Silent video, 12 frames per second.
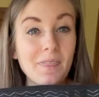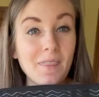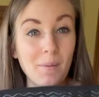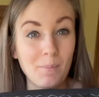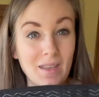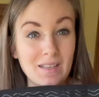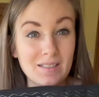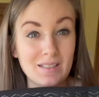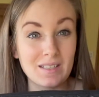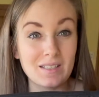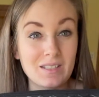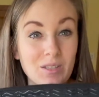that makes
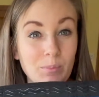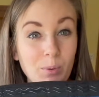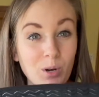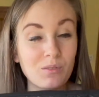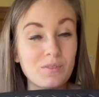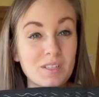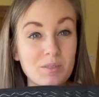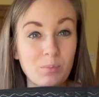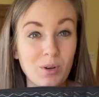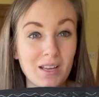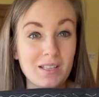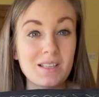this the perfect
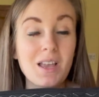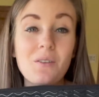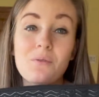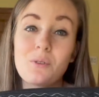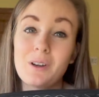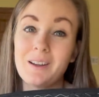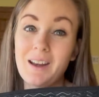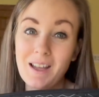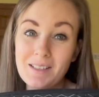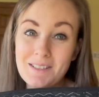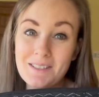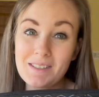brace for it
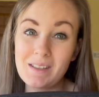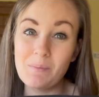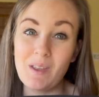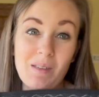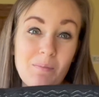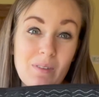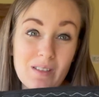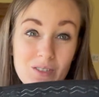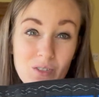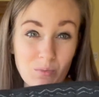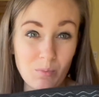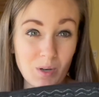not to slip and be
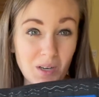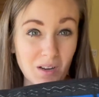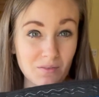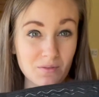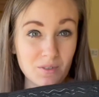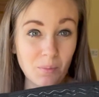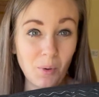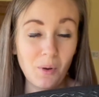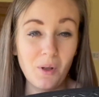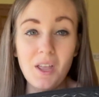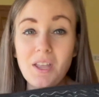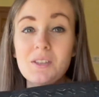super
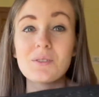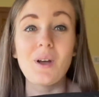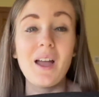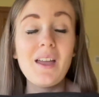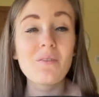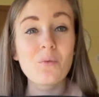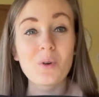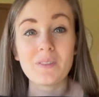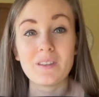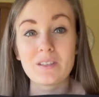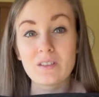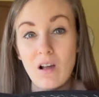comfortable. So I have
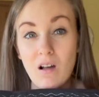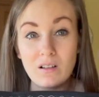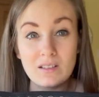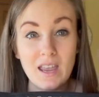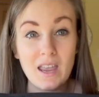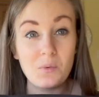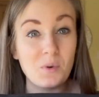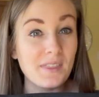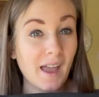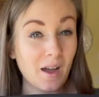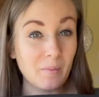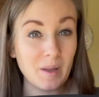worn this all day
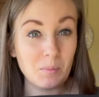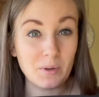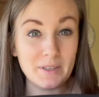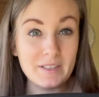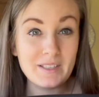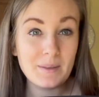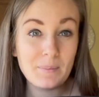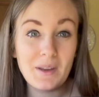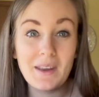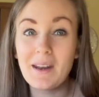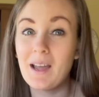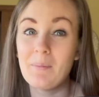without my brace
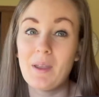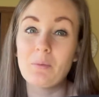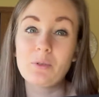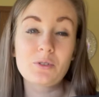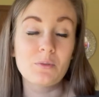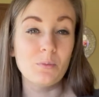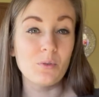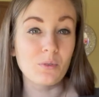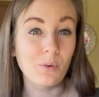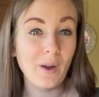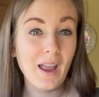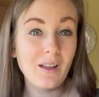slipping. I'm able to
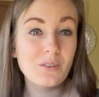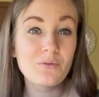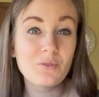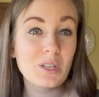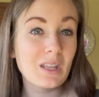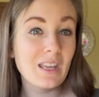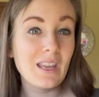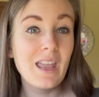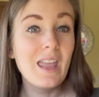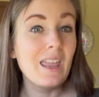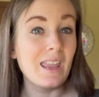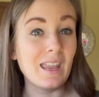move around
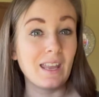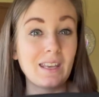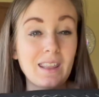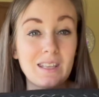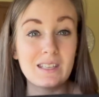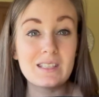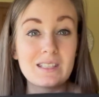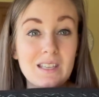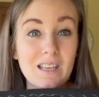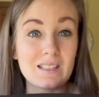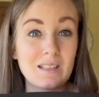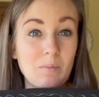freely and this
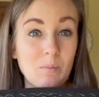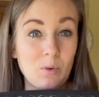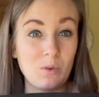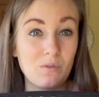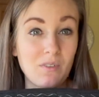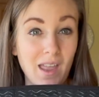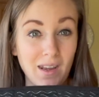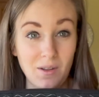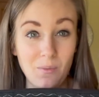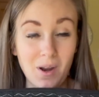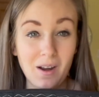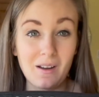doesn't move
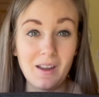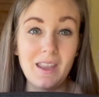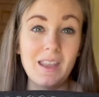anywhere.